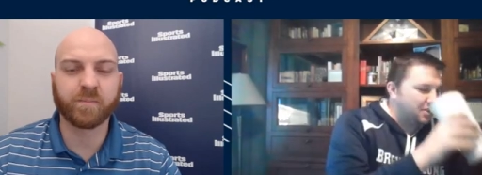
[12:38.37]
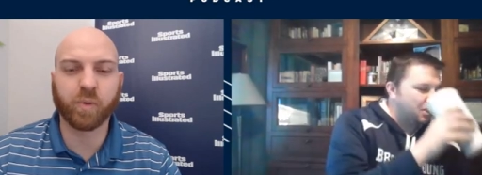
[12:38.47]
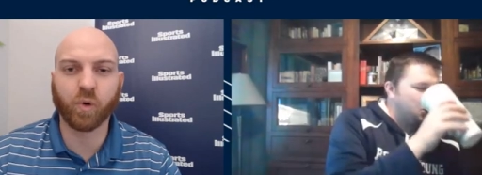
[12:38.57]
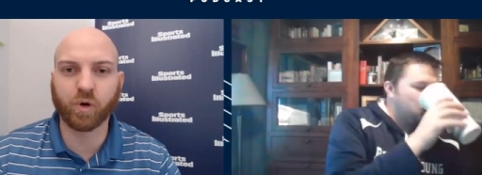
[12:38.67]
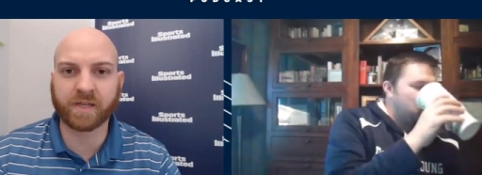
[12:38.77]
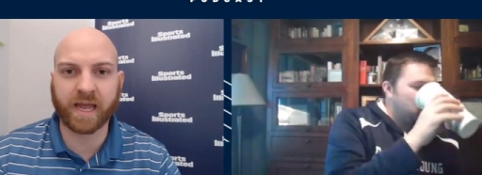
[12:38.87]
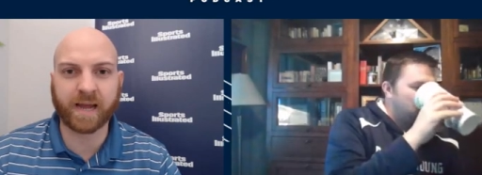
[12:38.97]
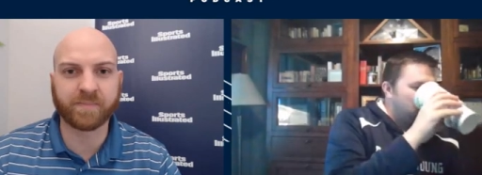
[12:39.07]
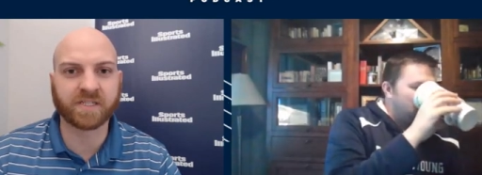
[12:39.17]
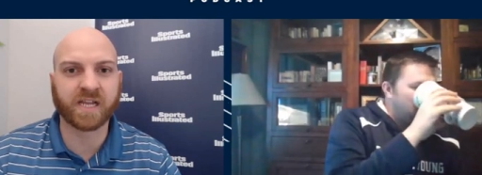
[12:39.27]
Speaker 1: poor
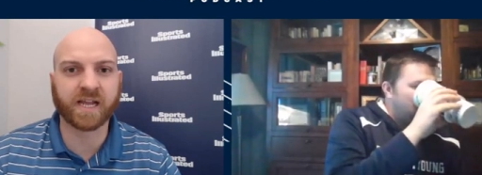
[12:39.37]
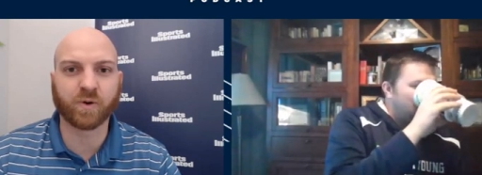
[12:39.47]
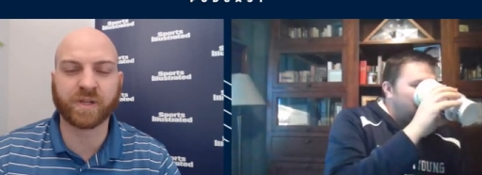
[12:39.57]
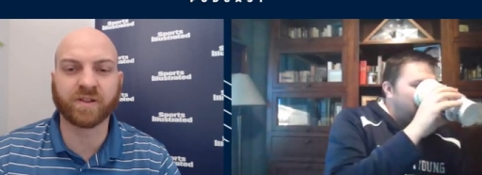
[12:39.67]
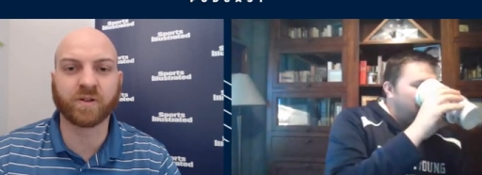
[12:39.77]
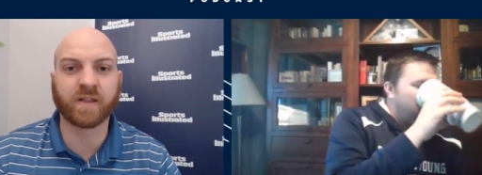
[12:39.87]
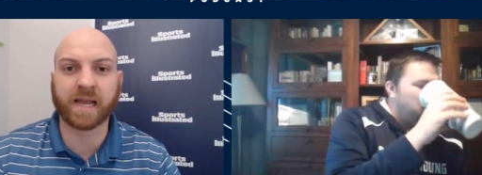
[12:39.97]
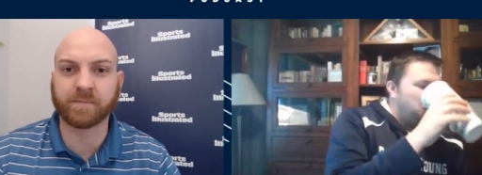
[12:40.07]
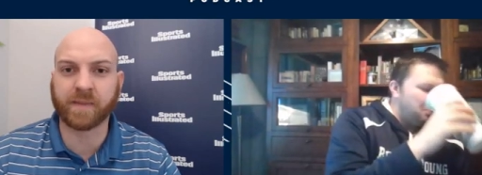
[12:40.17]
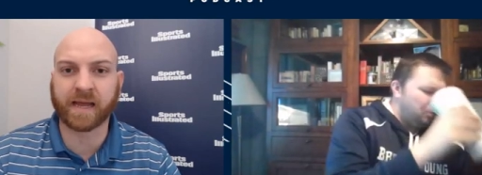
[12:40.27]
gap integrity, the
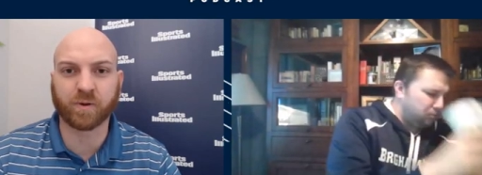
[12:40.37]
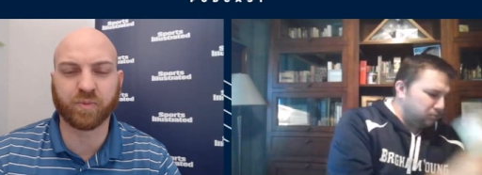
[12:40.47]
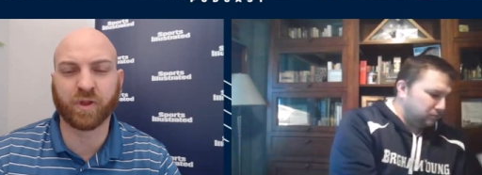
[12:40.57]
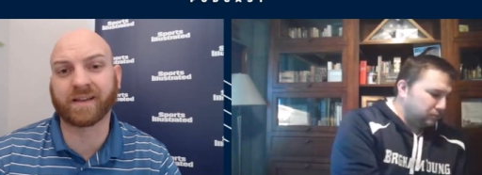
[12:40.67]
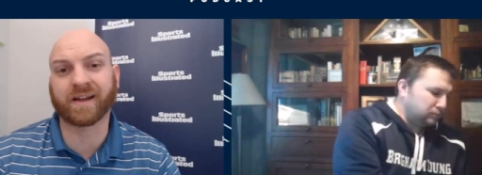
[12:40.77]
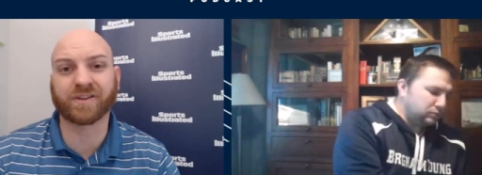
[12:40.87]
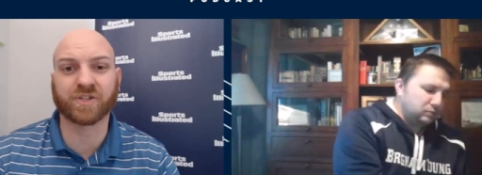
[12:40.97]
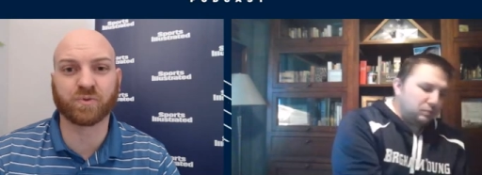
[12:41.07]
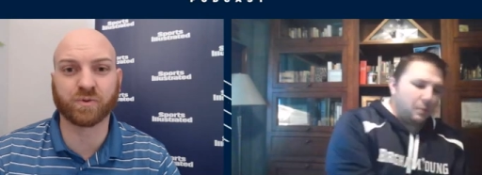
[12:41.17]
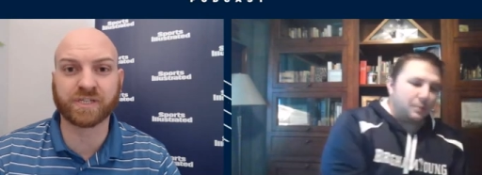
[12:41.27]
linebacker play, and now you
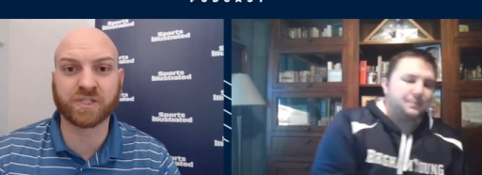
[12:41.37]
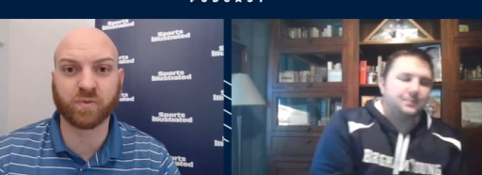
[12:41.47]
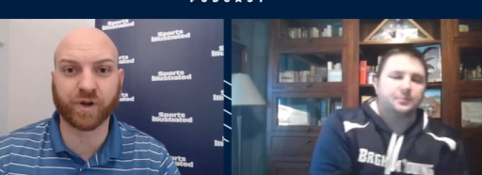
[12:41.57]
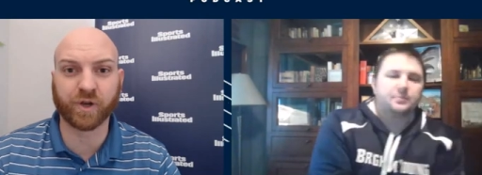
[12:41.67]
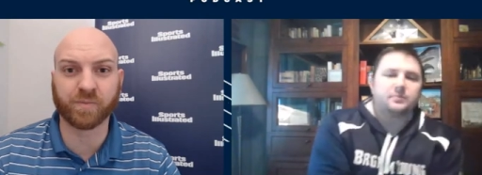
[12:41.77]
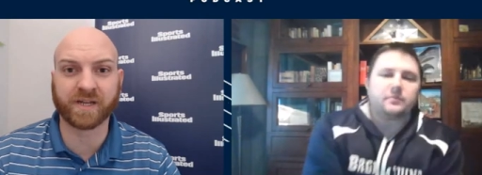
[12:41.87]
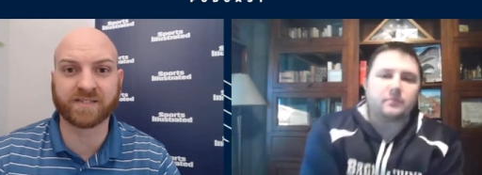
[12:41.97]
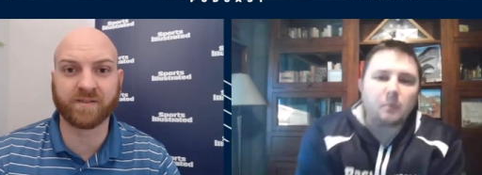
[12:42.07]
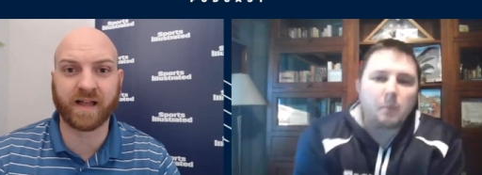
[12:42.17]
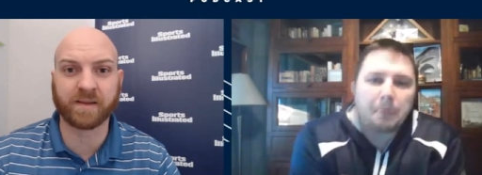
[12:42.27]
just released one of your
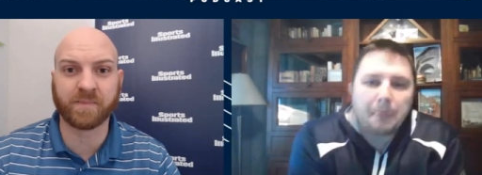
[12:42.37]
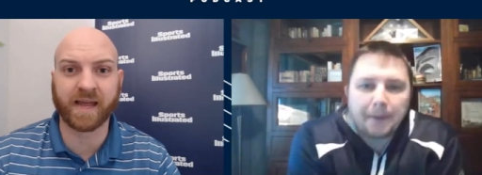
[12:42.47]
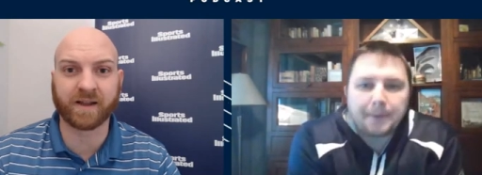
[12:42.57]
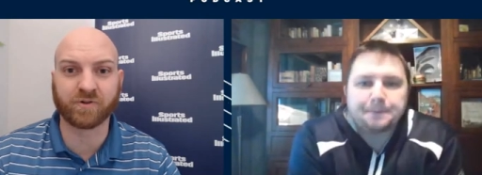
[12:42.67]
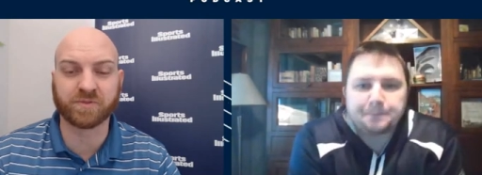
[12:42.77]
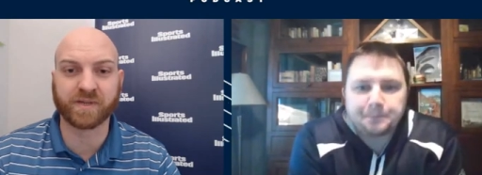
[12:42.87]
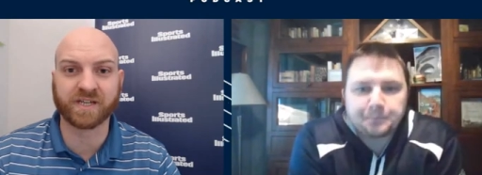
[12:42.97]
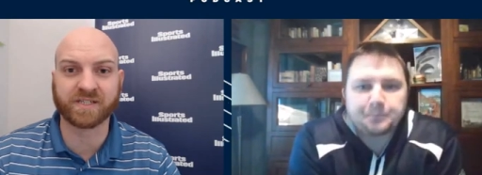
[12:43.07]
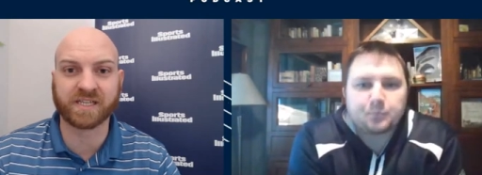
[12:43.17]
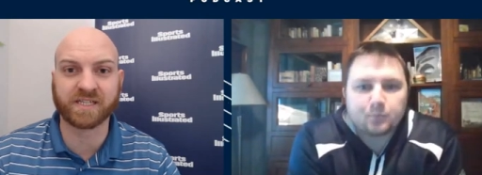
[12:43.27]
best linebackers
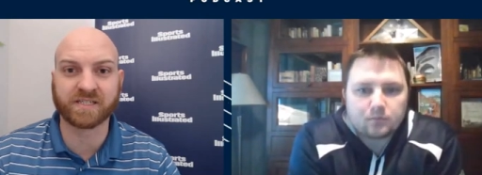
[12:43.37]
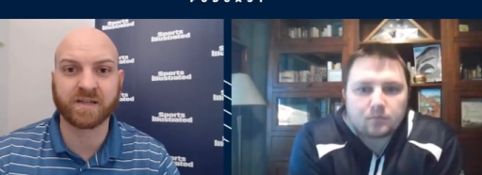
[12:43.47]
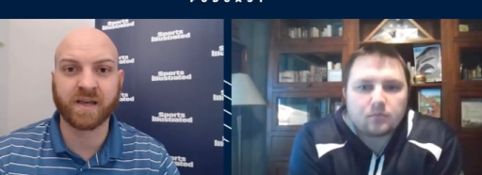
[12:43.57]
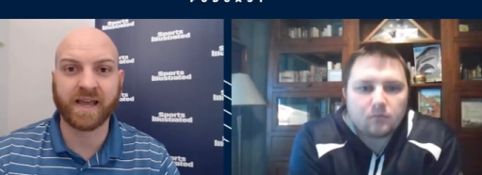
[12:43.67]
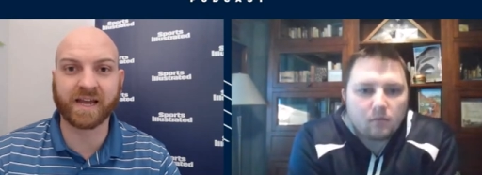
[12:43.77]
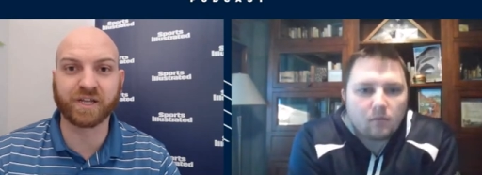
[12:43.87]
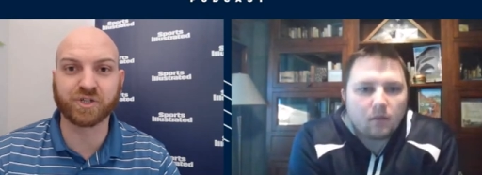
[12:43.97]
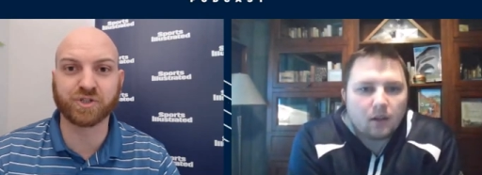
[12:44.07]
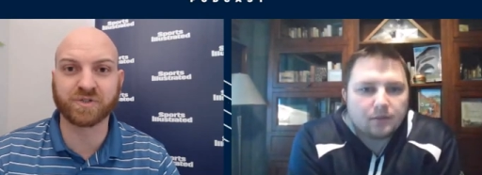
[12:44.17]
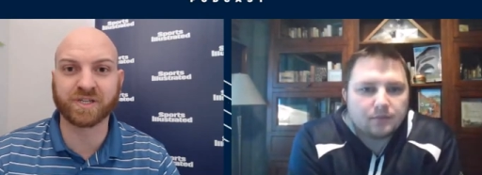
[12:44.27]
because he's had
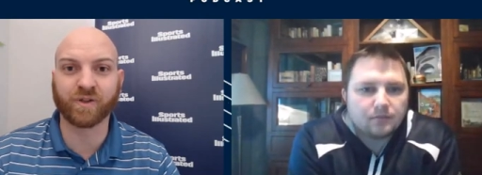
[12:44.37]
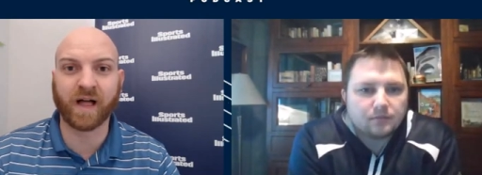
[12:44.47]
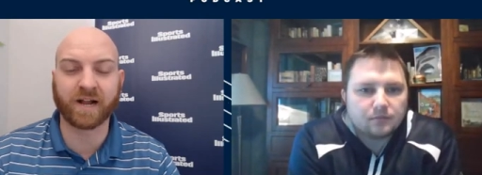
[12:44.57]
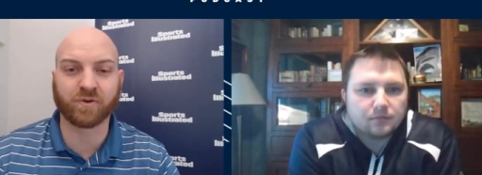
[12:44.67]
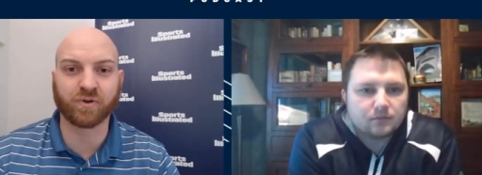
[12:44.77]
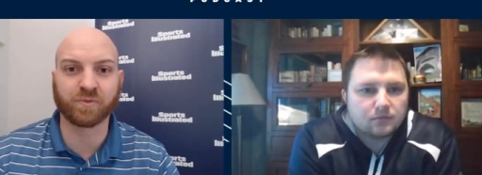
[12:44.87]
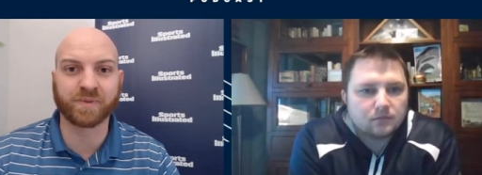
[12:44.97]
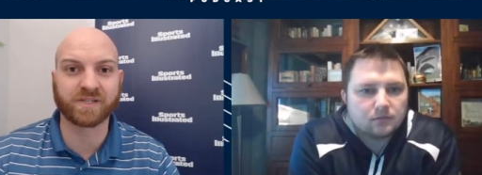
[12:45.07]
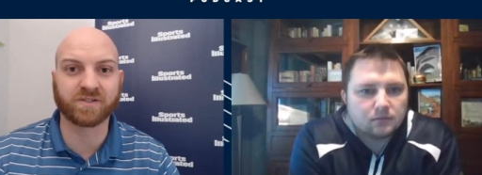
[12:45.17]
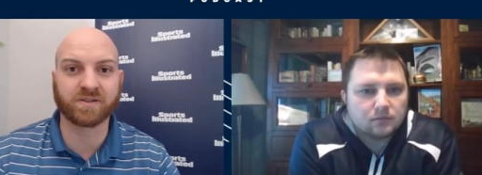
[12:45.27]
issues in the locker room. But